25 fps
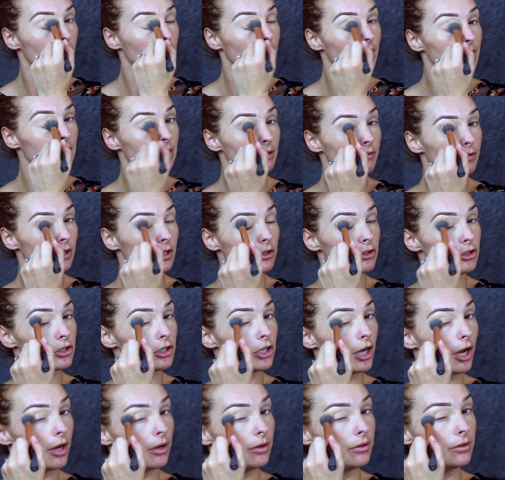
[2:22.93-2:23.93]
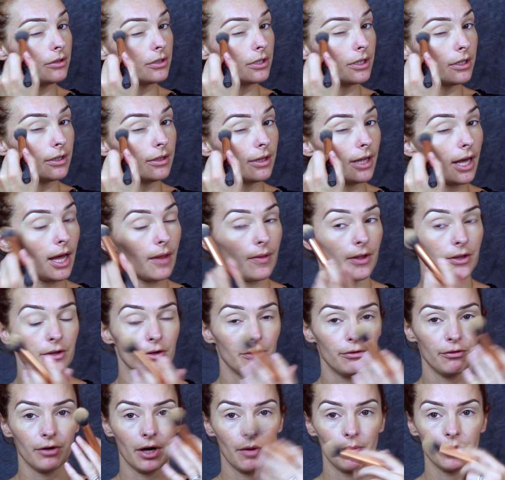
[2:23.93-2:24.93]
Because if you don't do that, then
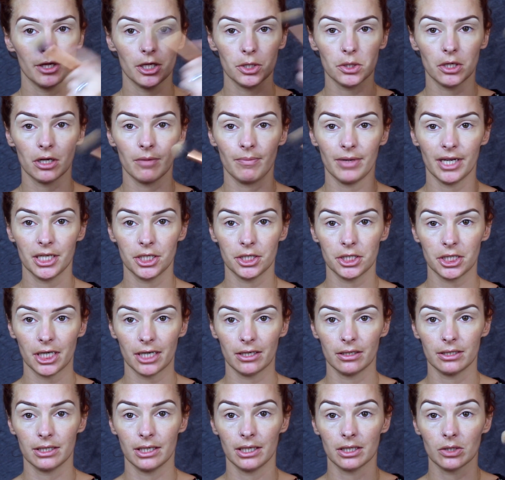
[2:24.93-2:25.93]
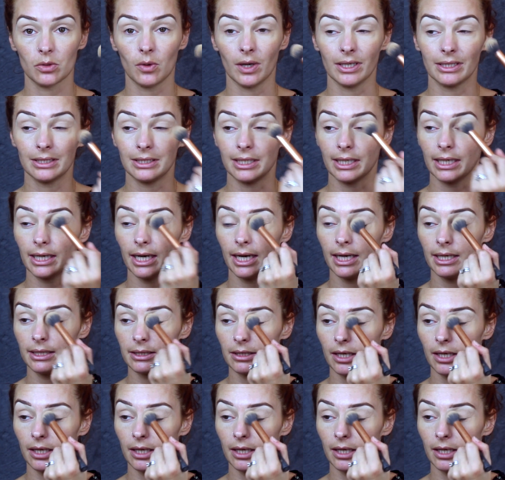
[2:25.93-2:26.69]
you'll find when you're trying to blend shadows in, it's quite sticky.